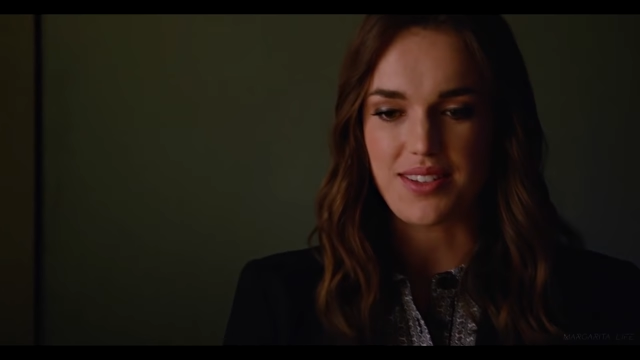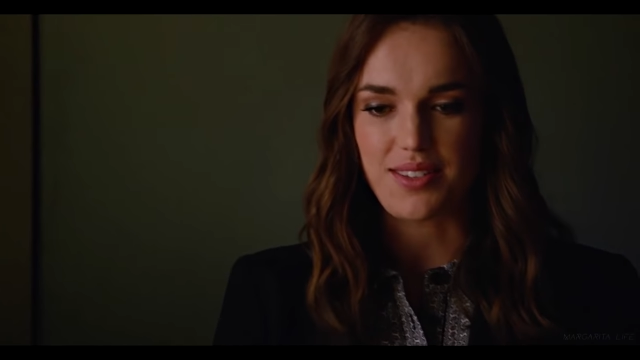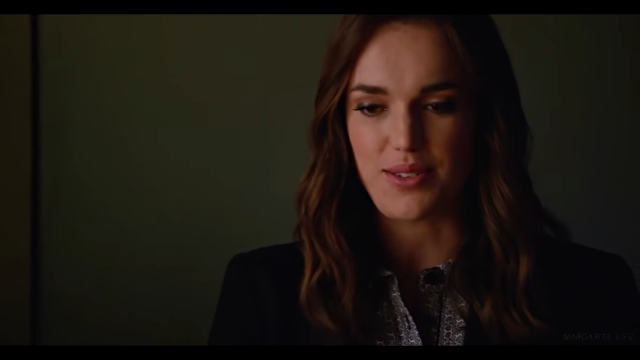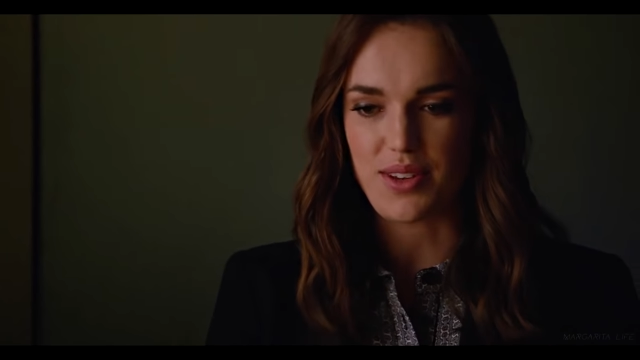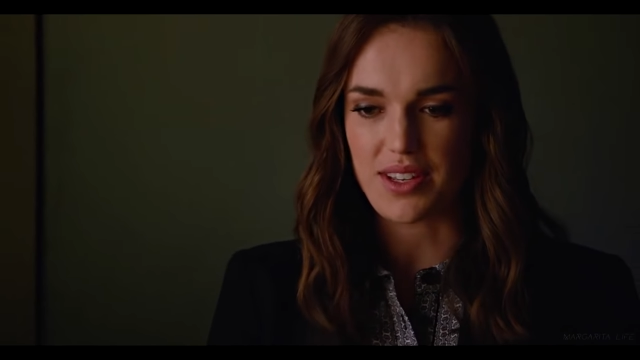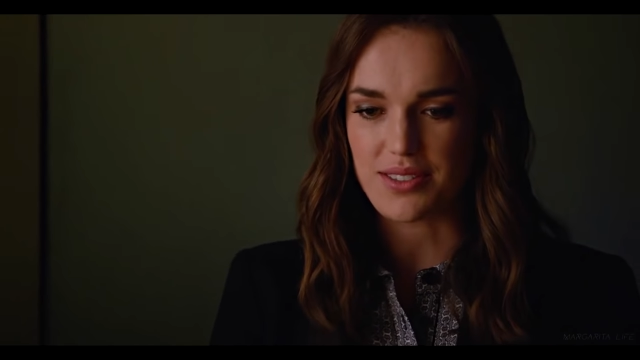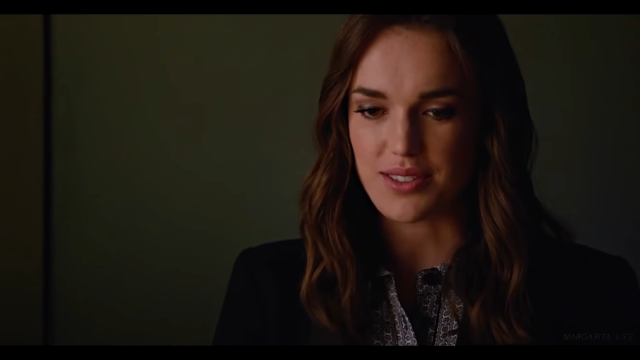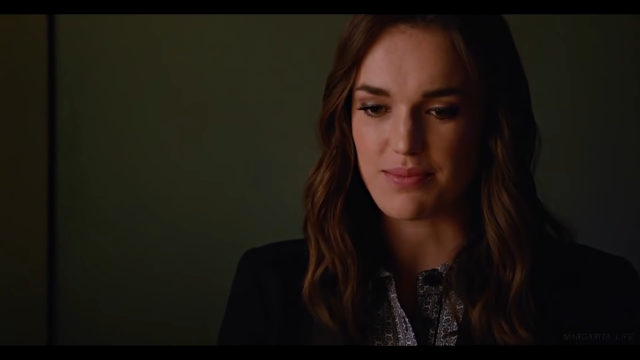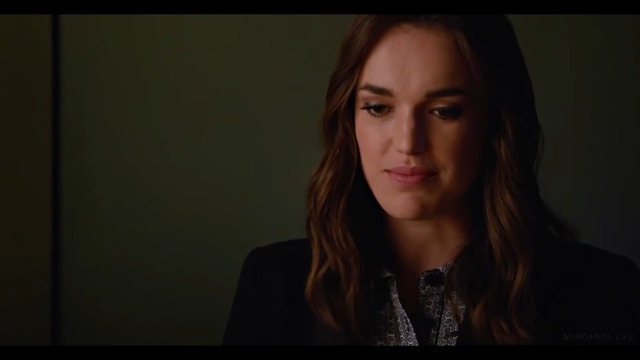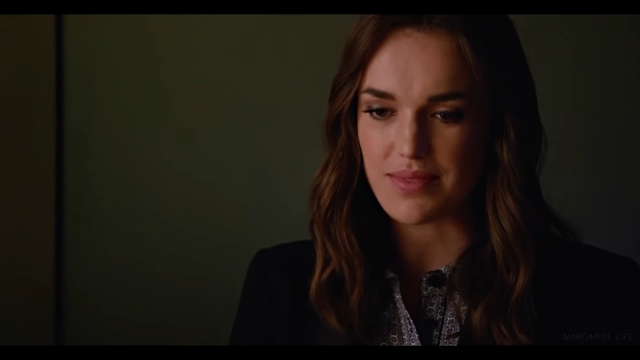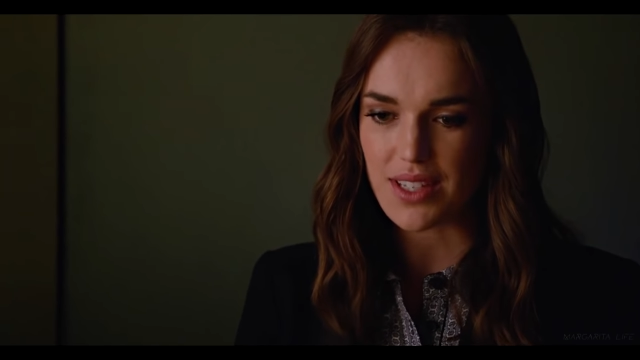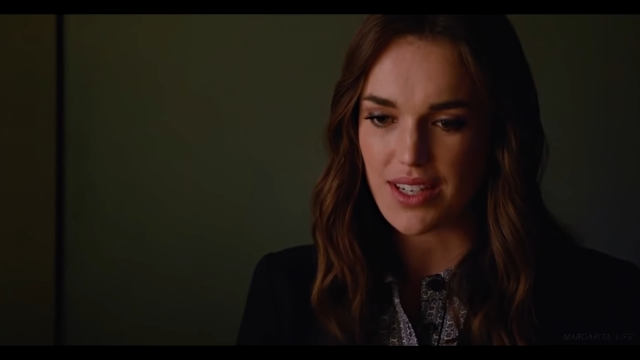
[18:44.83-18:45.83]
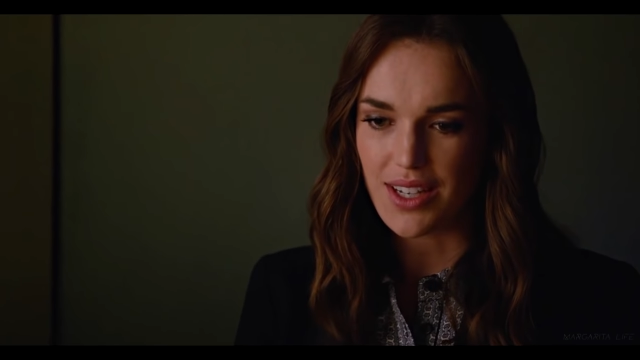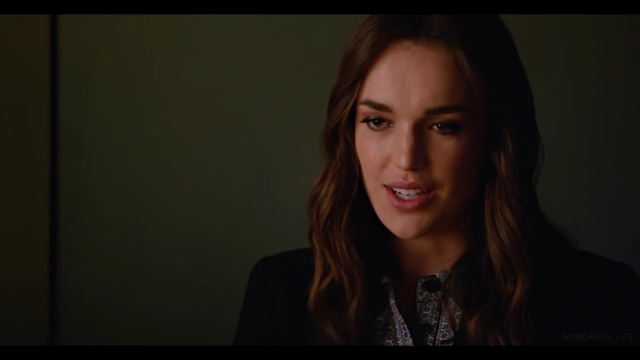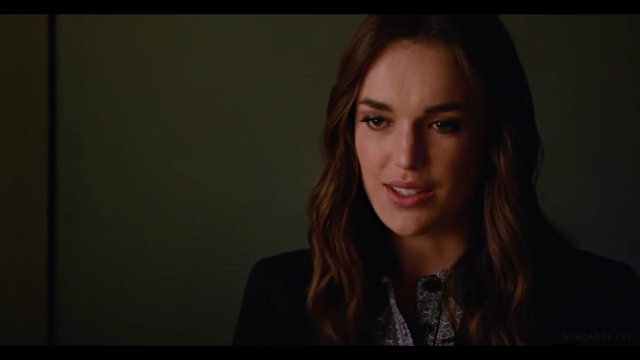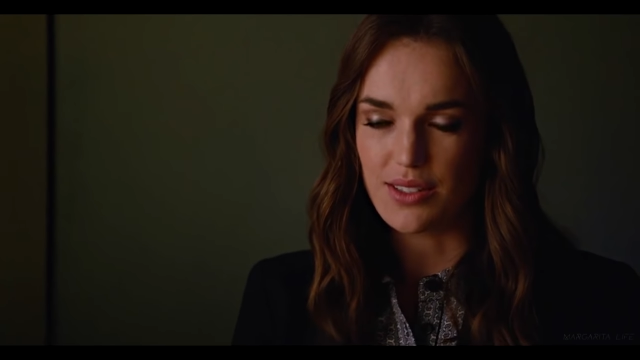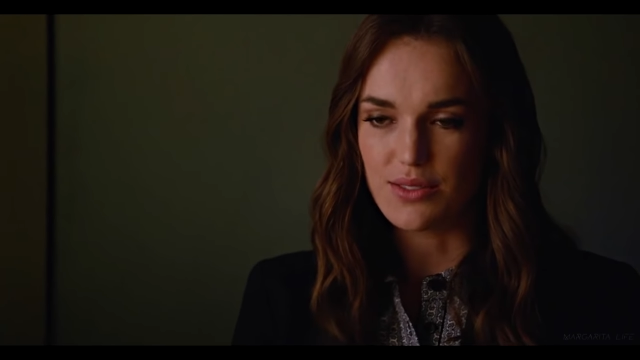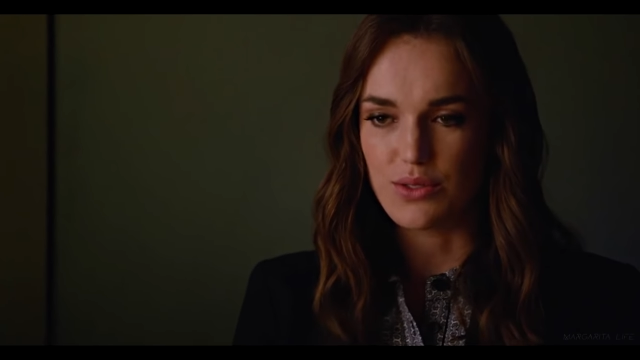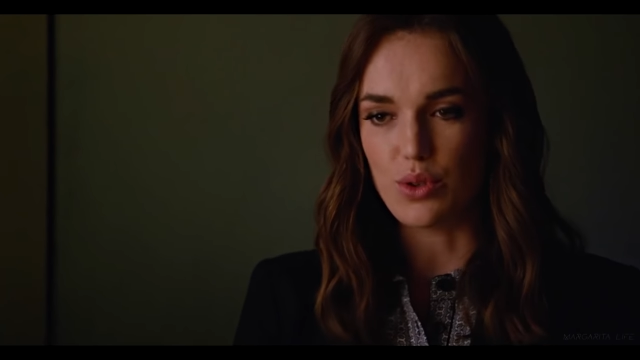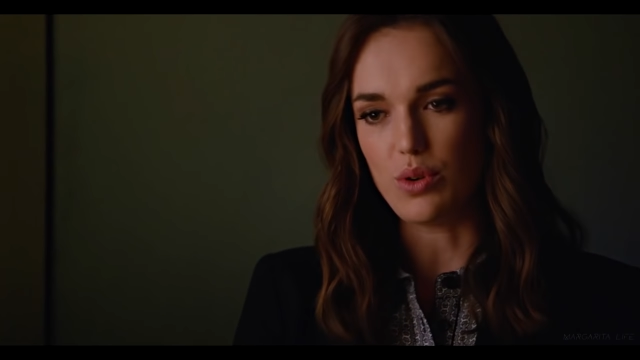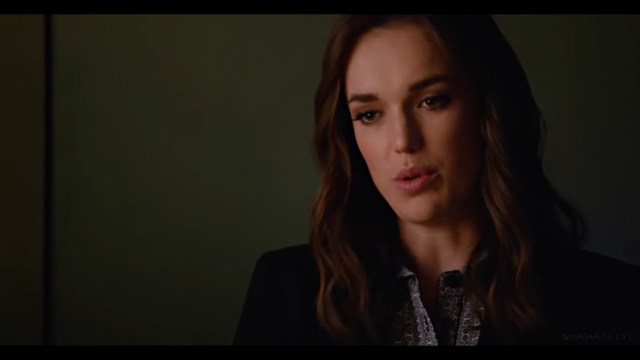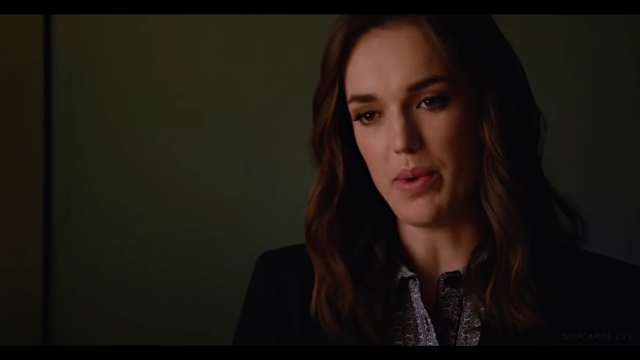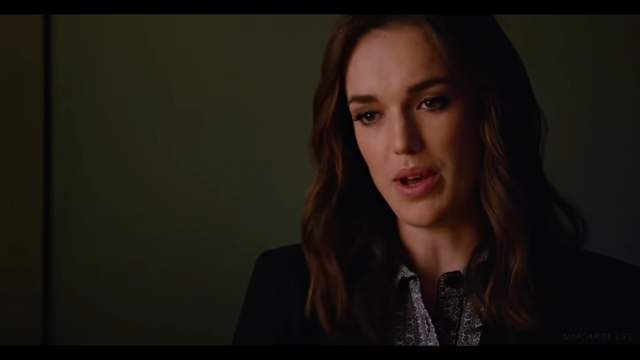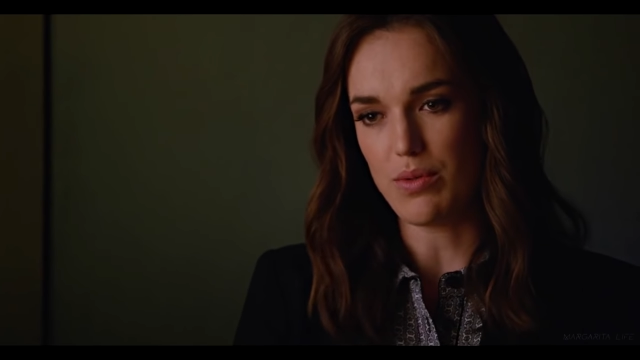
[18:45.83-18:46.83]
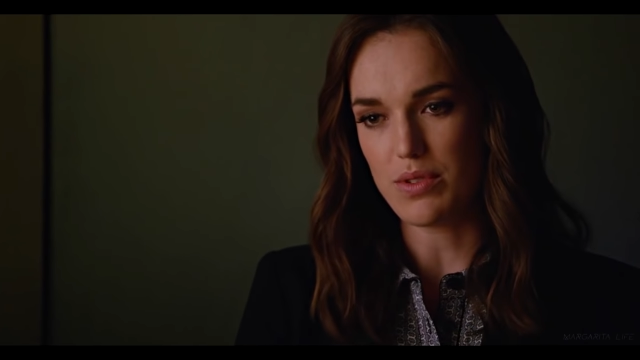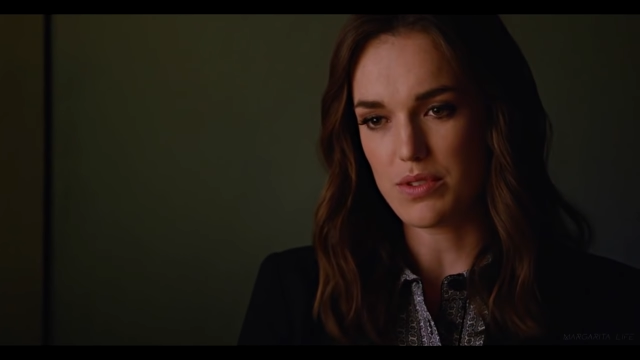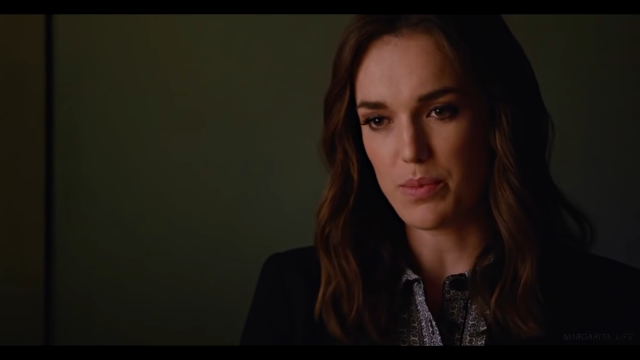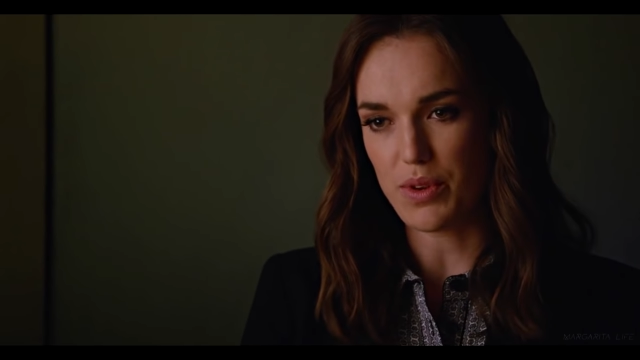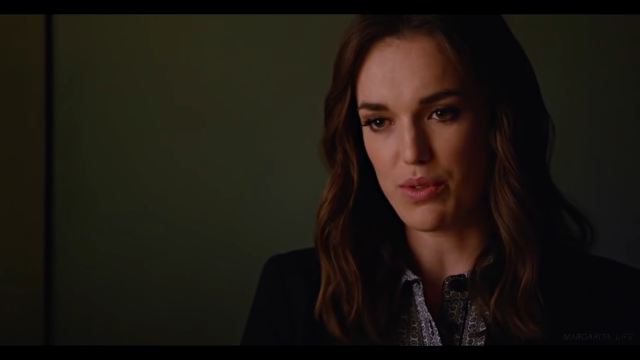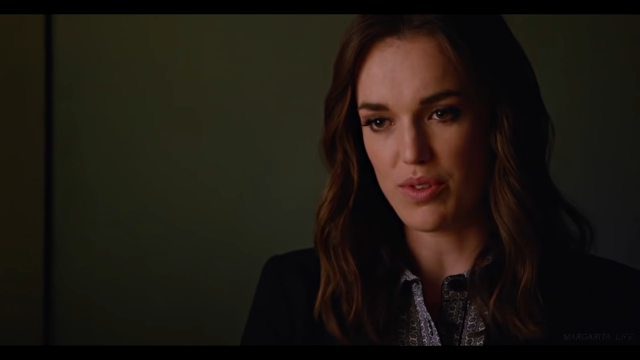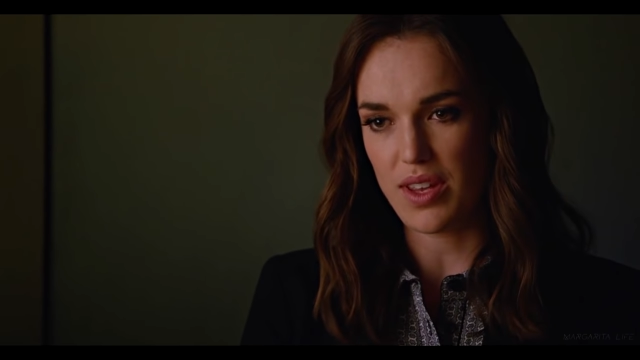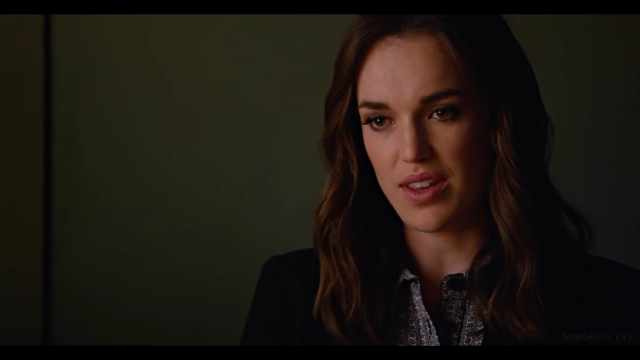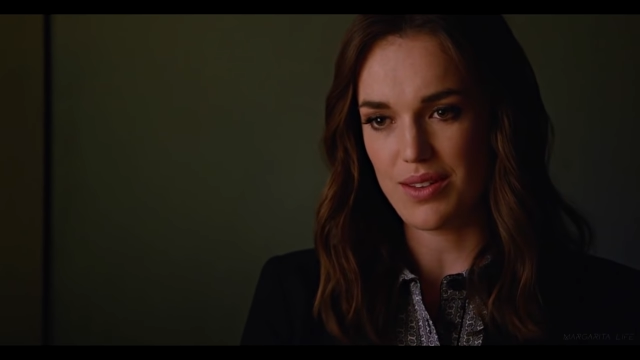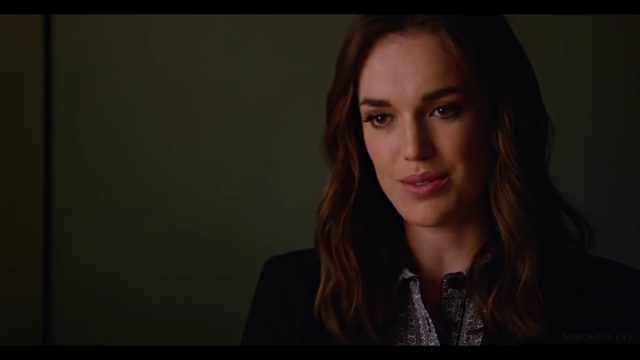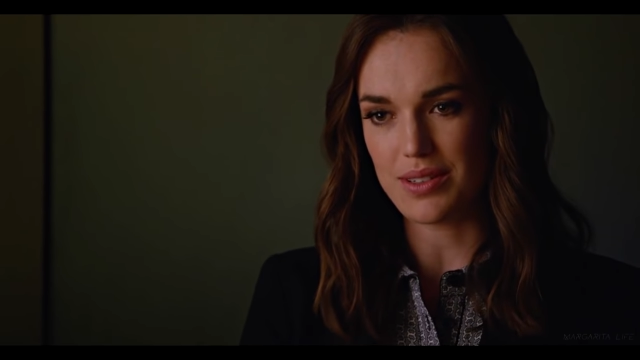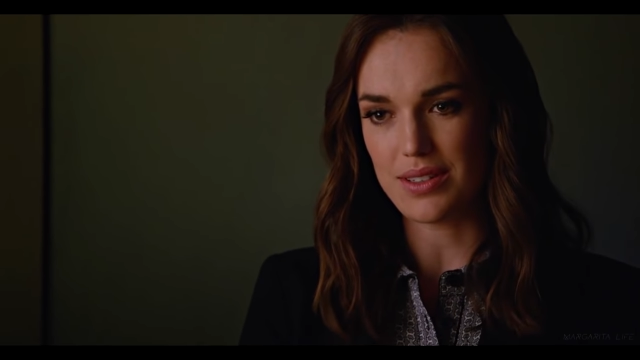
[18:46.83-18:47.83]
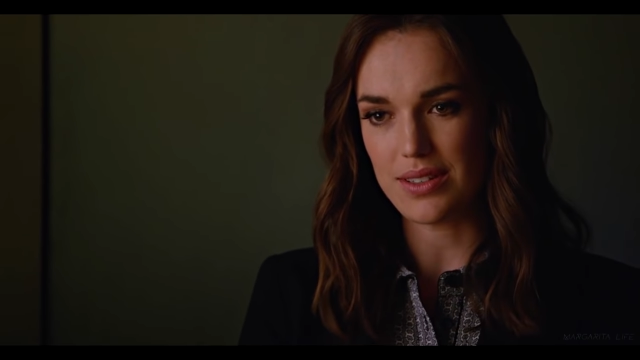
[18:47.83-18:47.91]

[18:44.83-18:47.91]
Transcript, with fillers: is you get to talk about what's bothering you.